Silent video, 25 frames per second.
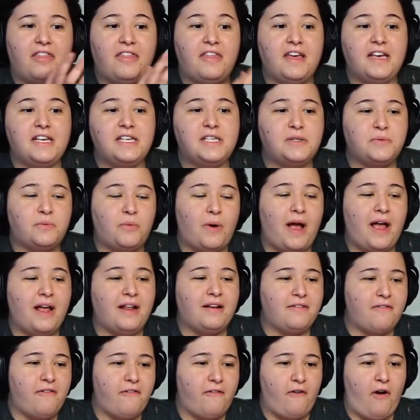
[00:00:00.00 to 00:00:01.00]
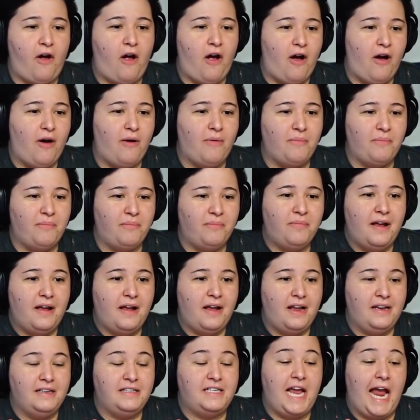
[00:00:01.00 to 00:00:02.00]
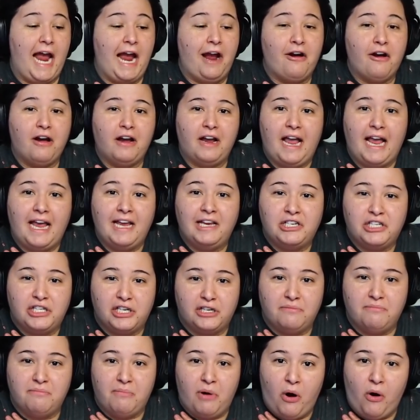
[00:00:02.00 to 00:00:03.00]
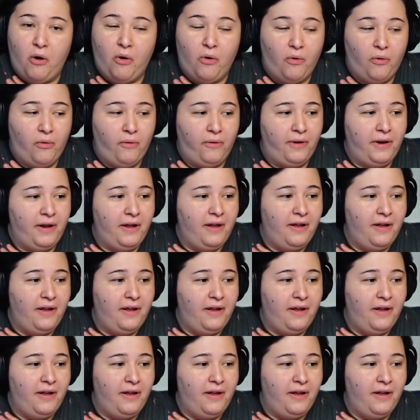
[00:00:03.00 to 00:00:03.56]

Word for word: This went from interrogation mode,